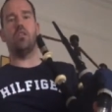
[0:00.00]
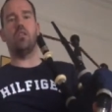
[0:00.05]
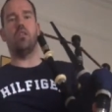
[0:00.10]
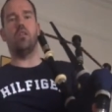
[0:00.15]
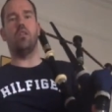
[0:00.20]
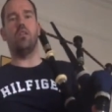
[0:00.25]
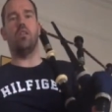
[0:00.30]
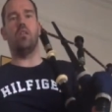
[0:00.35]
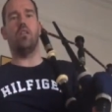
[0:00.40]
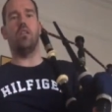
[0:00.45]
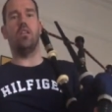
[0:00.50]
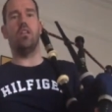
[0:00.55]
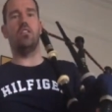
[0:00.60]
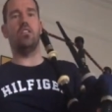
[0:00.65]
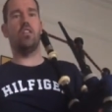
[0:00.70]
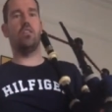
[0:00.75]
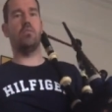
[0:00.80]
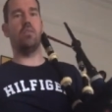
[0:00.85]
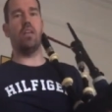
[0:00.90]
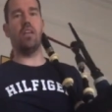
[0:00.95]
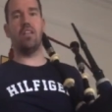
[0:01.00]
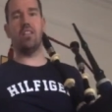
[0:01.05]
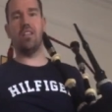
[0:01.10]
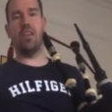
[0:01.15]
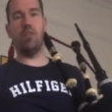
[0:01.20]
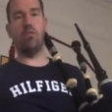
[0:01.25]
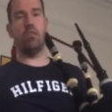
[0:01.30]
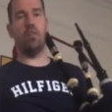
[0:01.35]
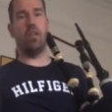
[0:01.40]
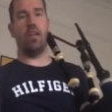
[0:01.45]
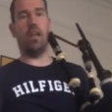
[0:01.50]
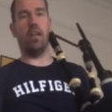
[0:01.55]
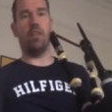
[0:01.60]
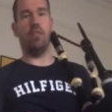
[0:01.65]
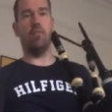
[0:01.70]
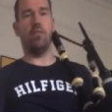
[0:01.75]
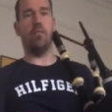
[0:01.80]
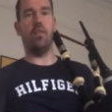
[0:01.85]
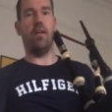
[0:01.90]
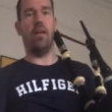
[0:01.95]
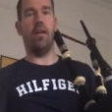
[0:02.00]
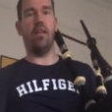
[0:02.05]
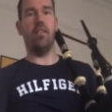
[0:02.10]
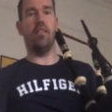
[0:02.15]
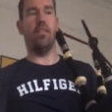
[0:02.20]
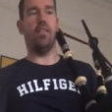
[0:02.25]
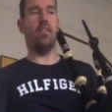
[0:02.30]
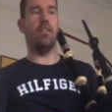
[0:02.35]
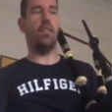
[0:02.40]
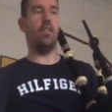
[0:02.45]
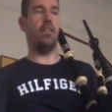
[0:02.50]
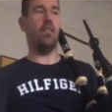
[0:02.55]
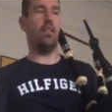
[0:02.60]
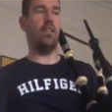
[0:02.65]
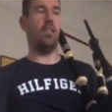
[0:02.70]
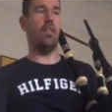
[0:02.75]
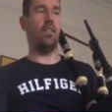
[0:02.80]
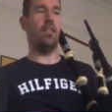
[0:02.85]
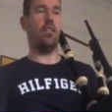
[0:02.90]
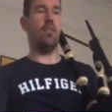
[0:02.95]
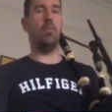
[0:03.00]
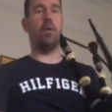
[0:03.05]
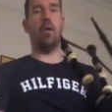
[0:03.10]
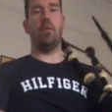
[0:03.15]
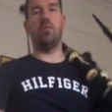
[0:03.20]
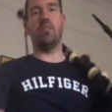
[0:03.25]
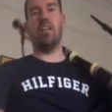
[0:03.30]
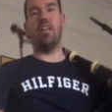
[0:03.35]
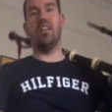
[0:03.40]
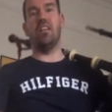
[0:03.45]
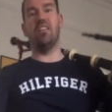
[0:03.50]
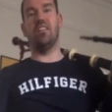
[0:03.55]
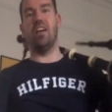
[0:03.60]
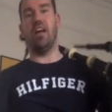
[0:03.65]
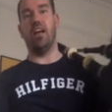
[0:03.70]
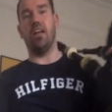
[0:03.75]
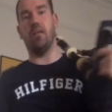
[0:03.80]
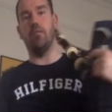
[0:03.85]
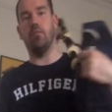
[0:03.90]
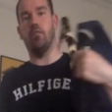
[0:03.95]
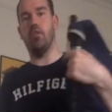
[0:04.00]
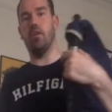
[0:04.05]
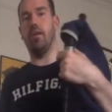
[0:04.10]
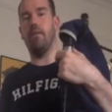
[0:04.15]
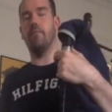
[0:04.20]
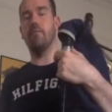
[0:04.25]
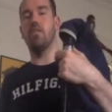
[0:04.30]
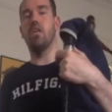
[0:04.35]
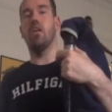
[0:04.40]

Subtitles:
they just make a sound again and the pipes kind of die. Alright?